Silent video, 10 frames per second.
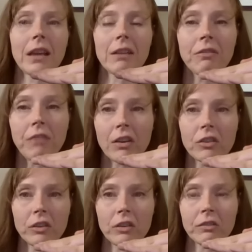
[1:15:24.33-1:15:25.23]
that
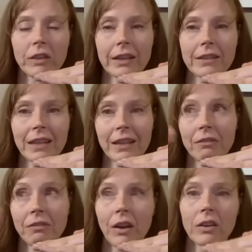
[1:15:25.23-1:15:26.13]
functional freeze they
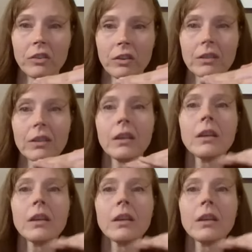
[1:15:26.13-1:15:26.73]
can function